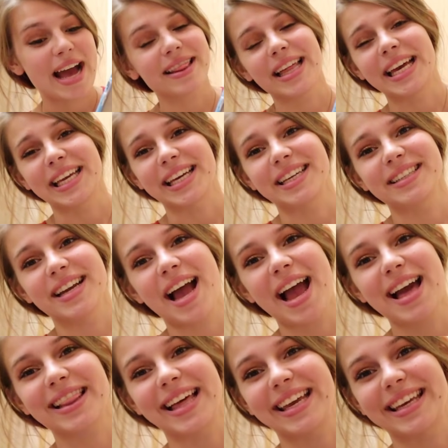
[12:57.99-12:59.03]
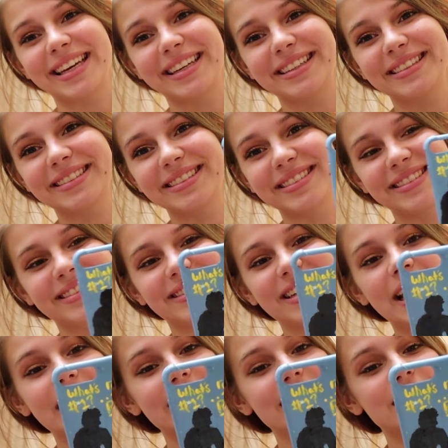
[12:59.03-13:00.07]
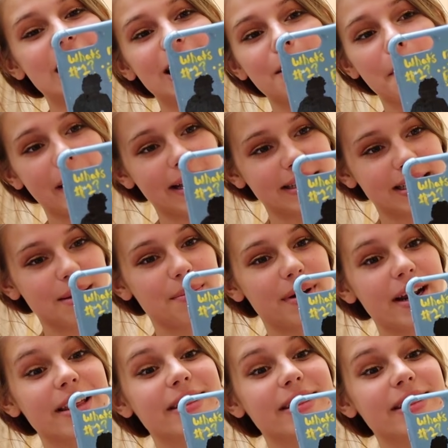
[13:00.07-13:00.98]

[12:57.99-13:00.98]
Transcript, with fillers: I like it. I like it. It's not amazing, but